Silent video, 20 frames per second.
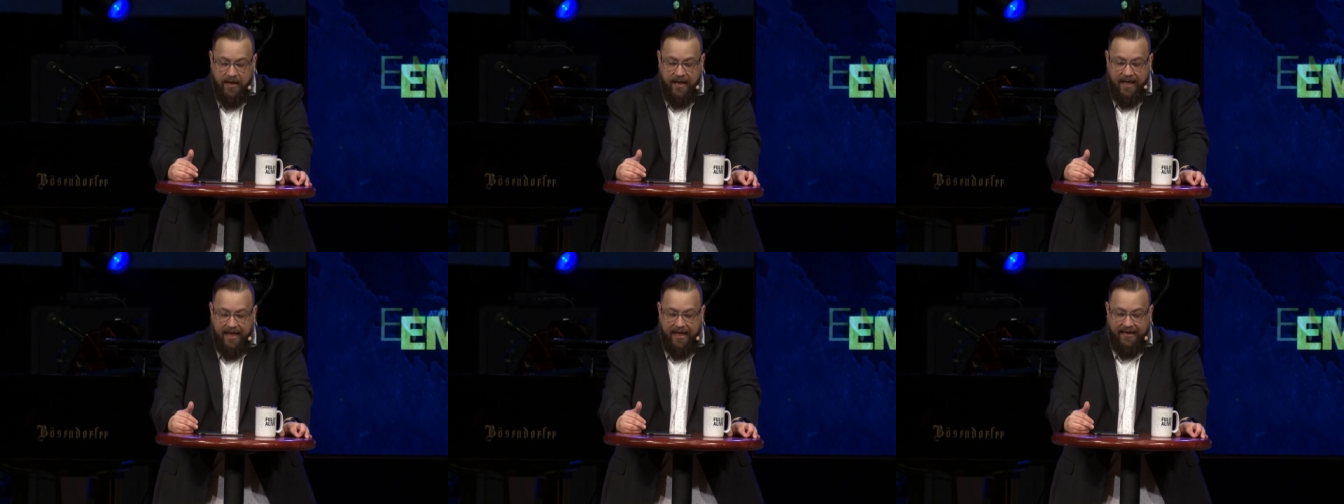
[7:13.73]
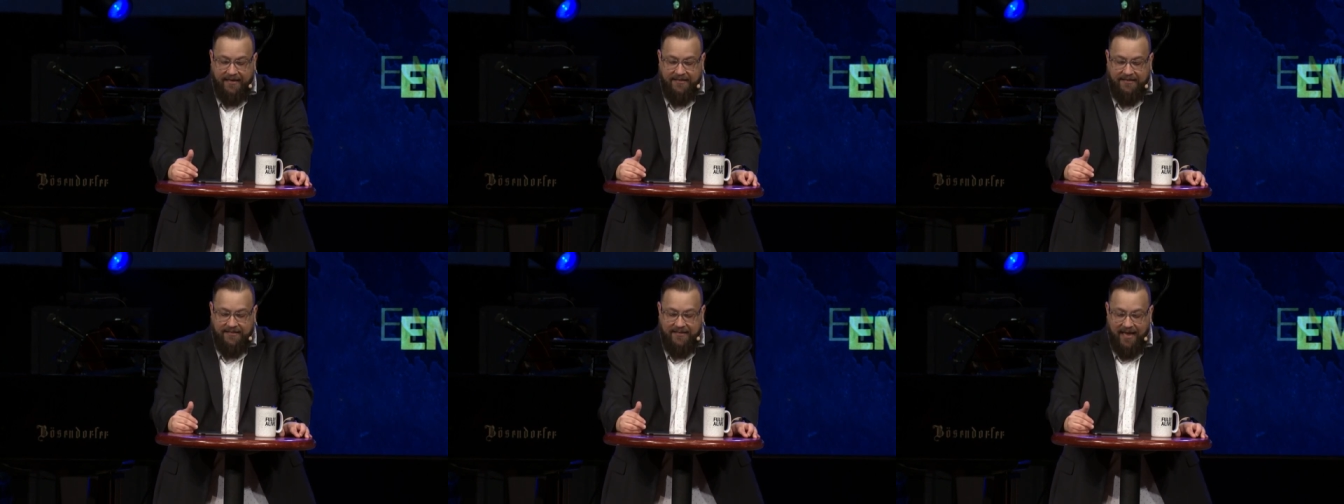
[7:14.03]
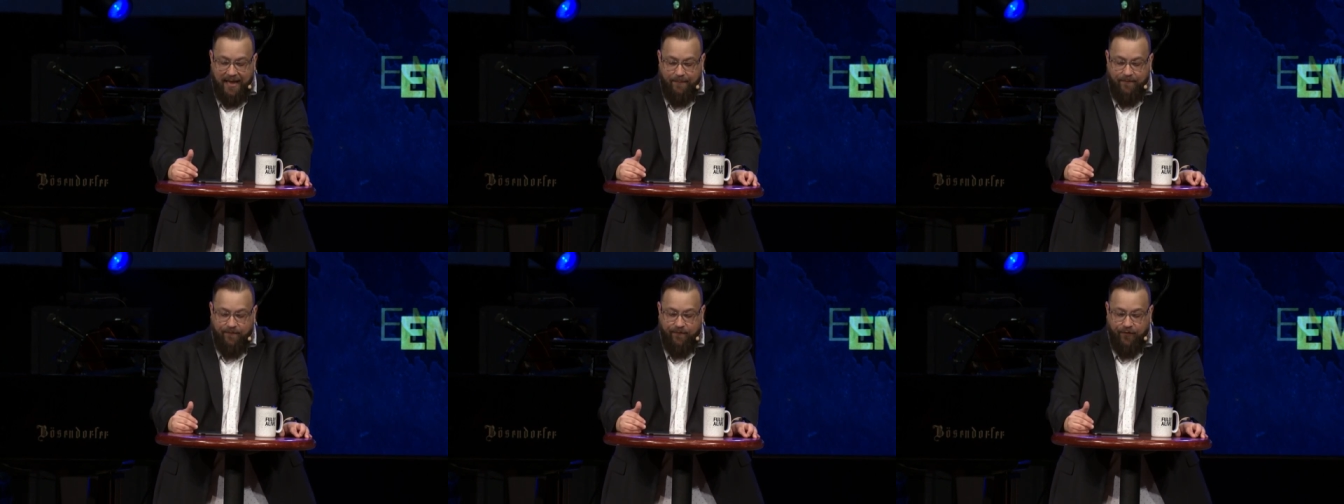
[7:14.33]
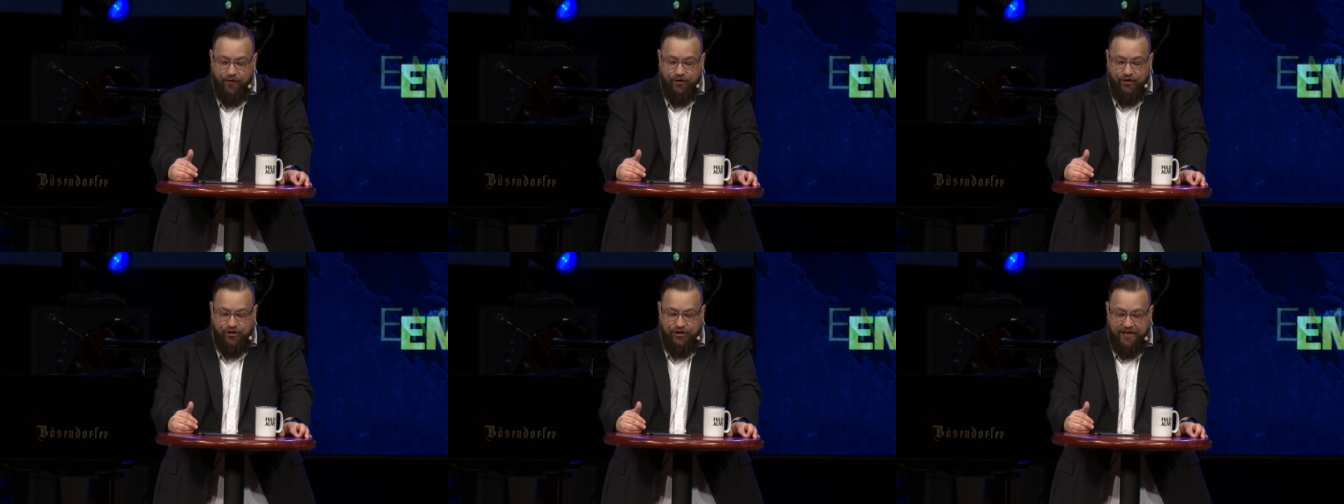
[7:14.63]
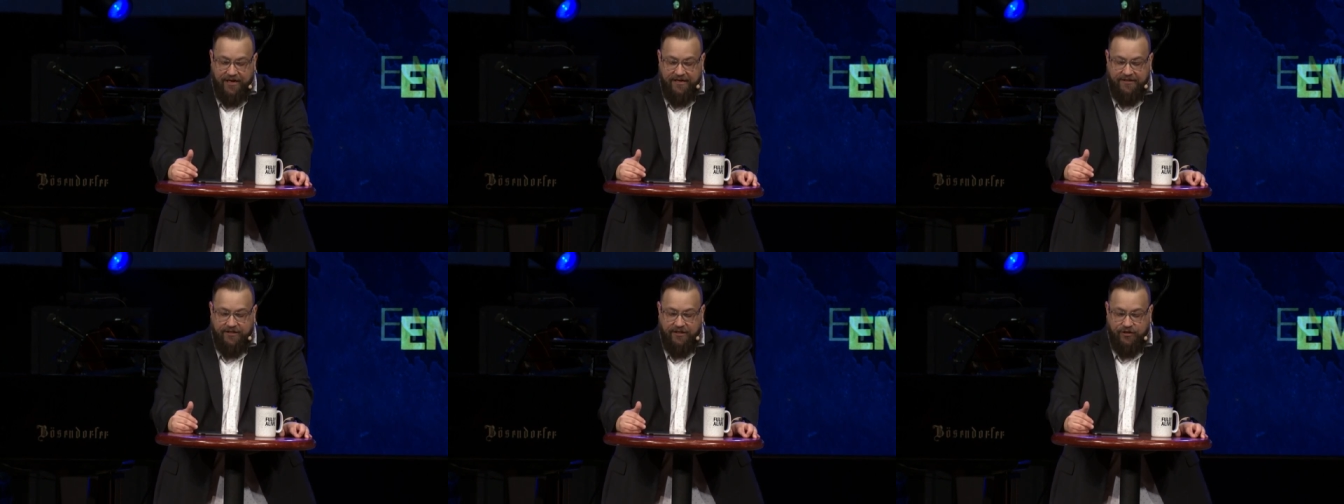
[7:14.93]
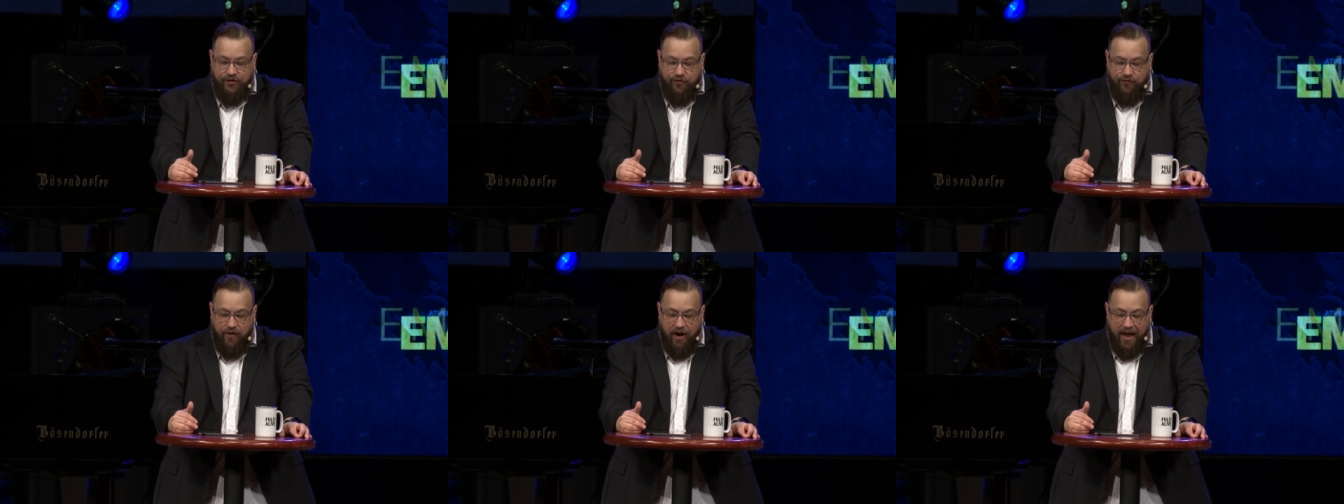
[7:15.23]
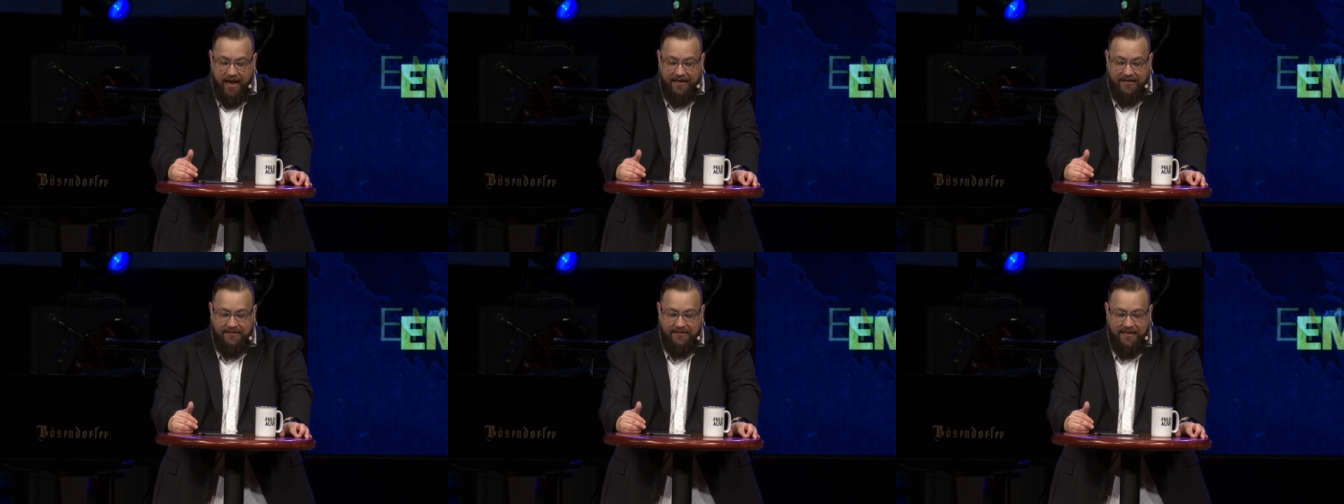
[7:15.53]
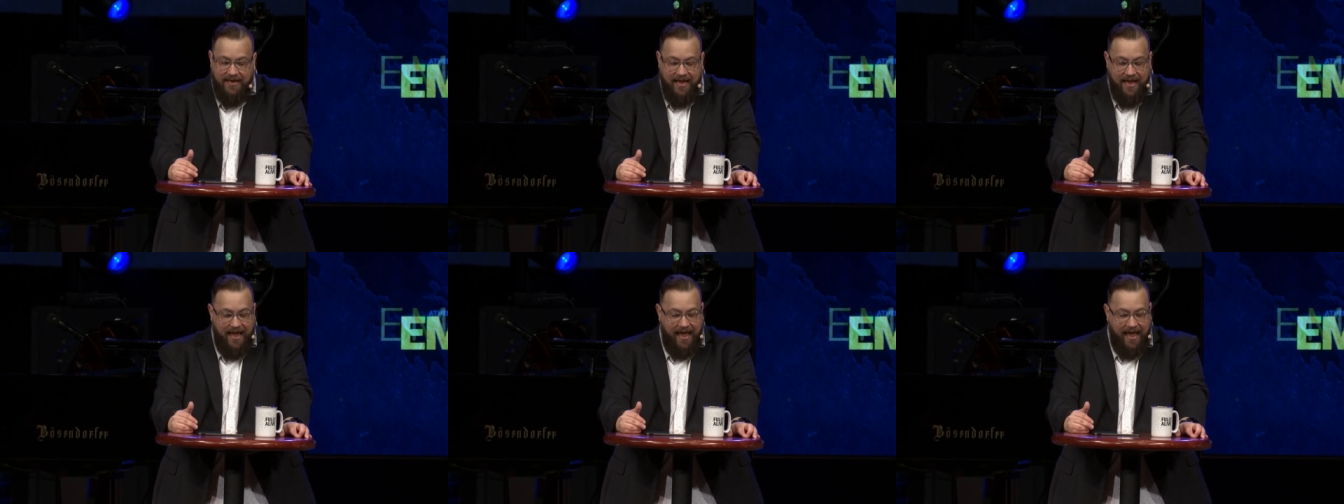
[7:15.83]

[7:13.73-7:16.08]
except for Jesus Christ